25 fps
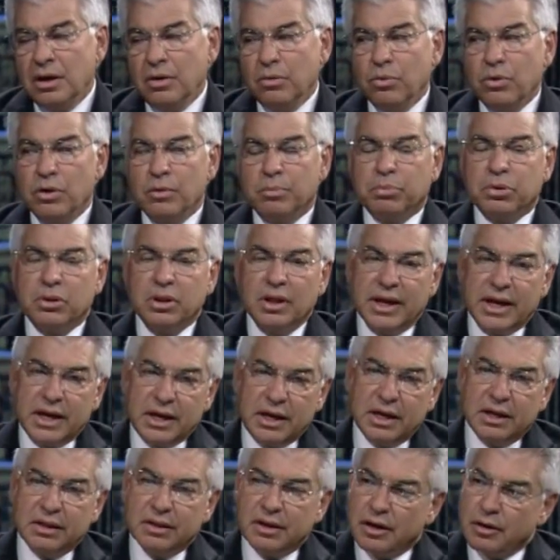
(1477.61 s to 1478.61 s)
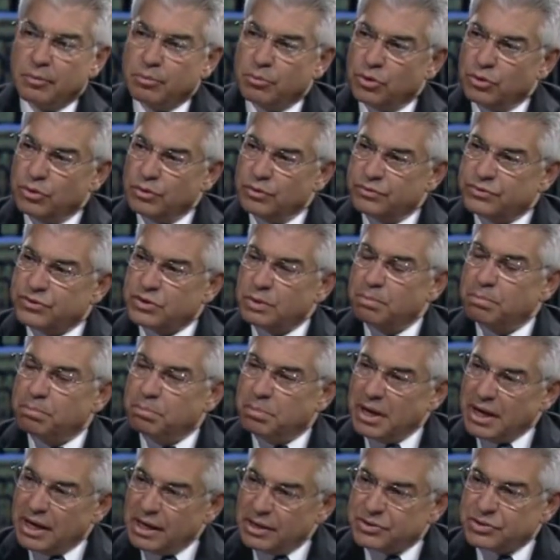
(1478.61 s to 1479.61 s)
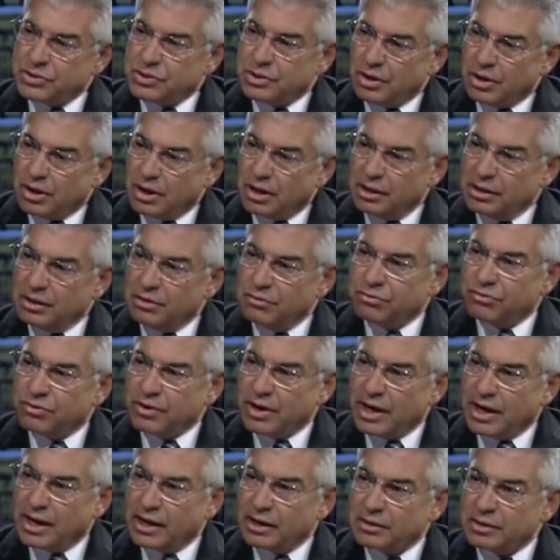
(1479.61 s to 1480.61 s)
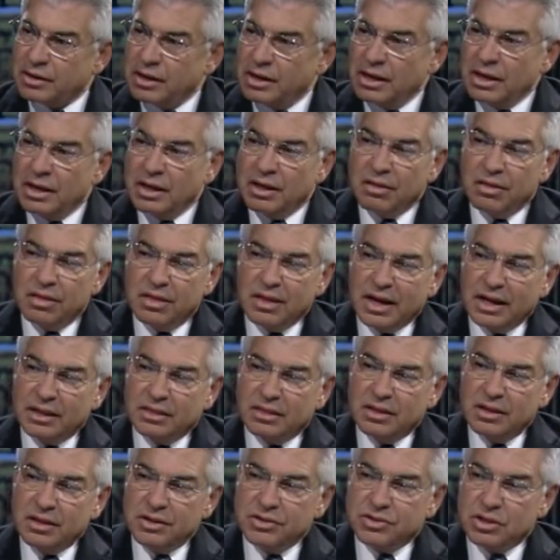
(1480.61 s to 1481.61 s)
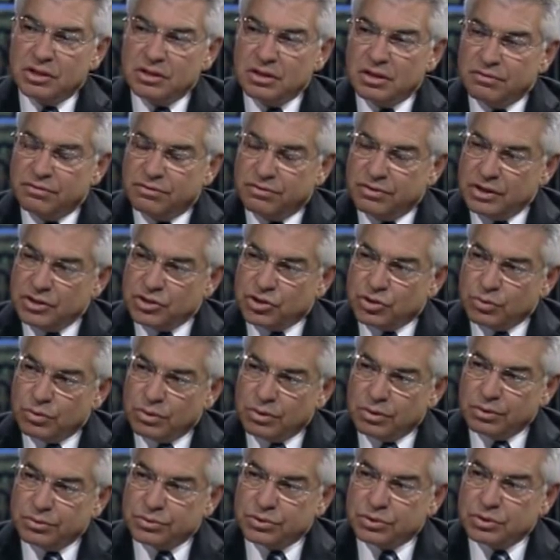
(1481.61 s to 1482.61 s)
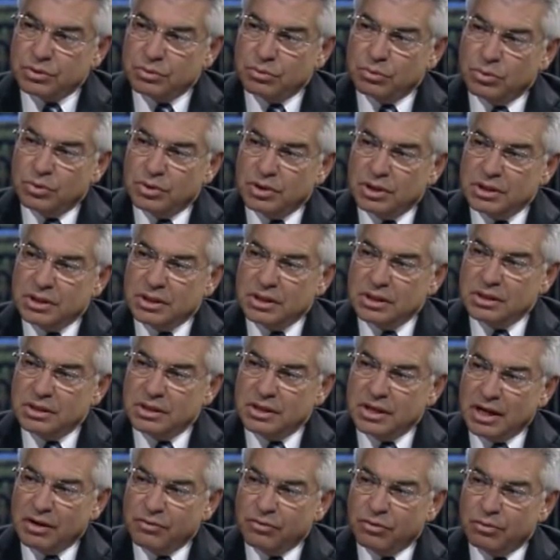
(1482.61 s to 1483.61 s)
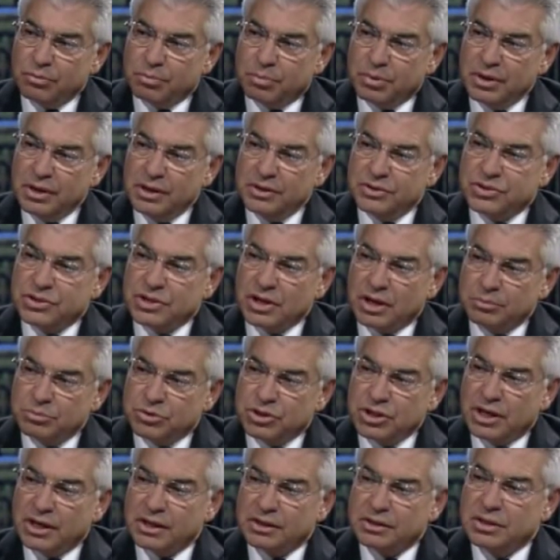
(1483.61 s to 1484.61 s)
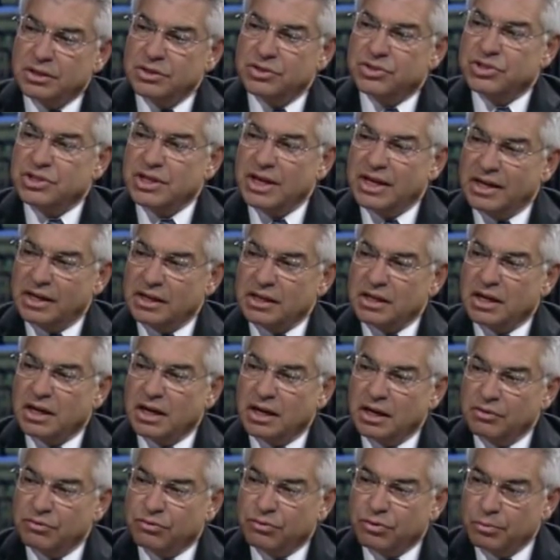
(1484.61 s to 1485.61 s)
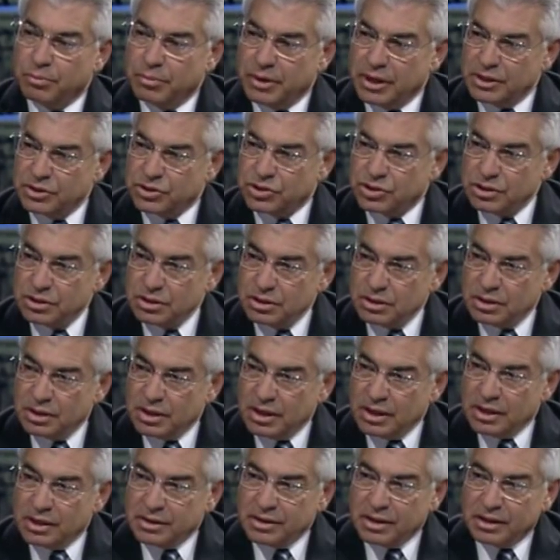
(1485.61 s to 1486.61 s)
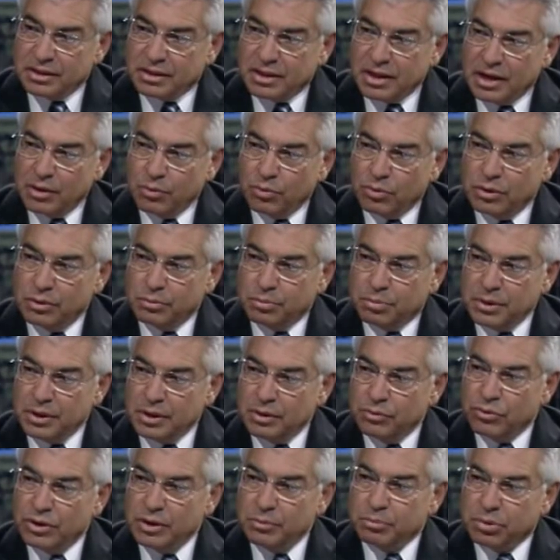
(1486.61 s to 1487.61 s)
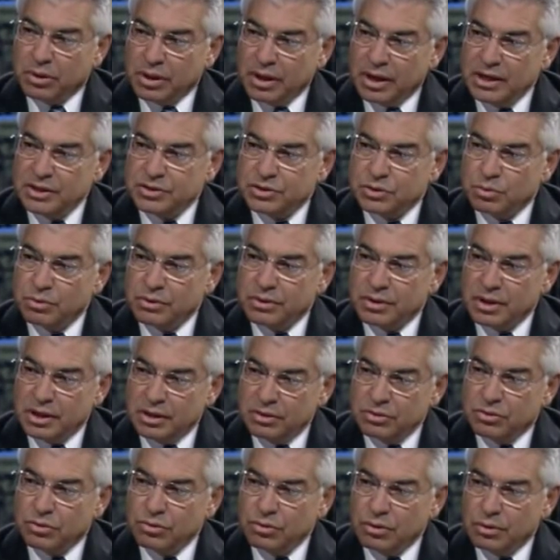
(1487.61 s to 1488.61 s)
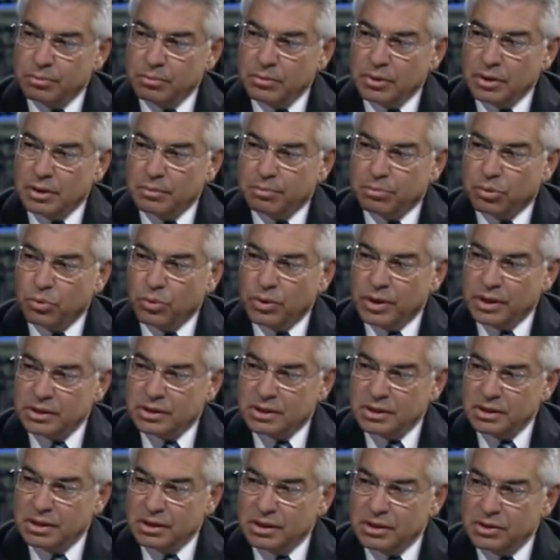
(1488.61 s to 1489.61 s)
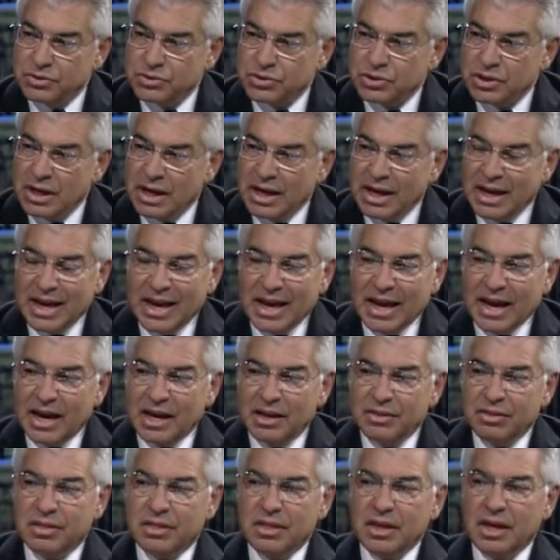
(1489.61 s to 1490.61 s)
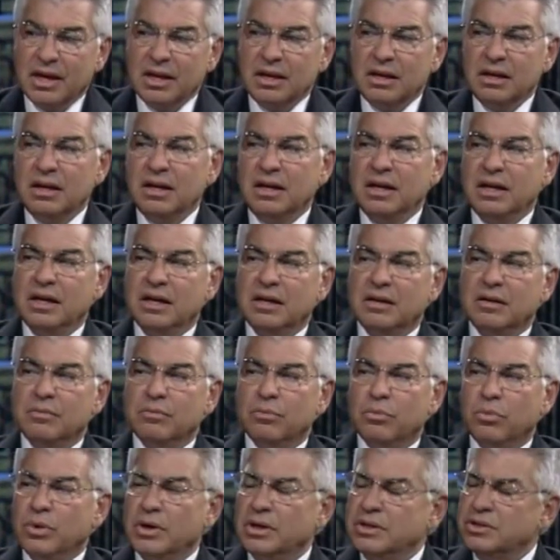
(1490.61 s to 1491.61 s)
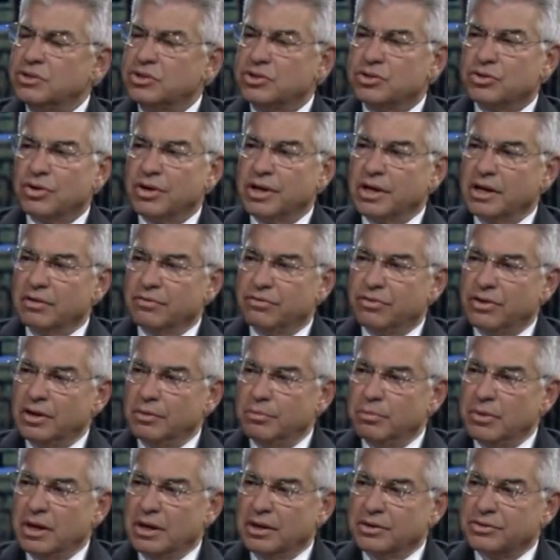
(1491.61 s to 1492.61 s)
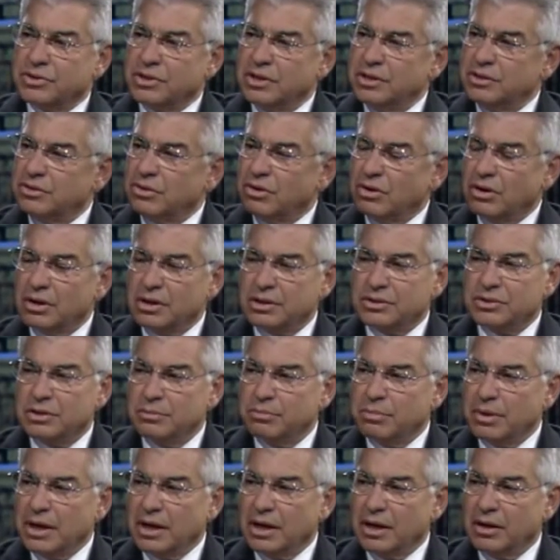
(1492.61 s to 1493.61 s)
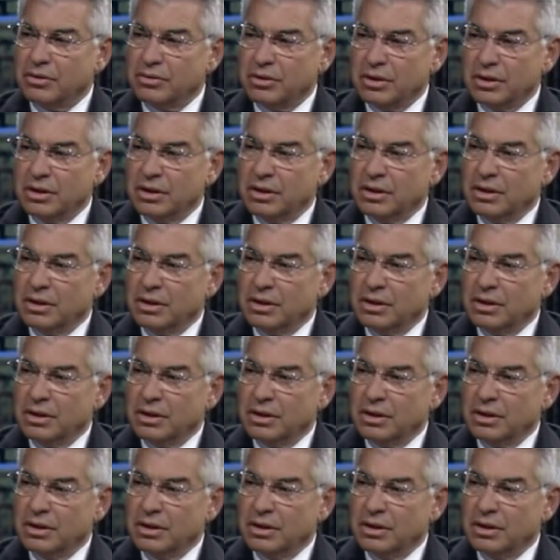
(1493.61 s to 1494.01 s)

were planning their moves based on the fact that these individuals would never be subject to Senate confirmation, that they would be replaced with interim appointees. And then in one string of emails, he talks about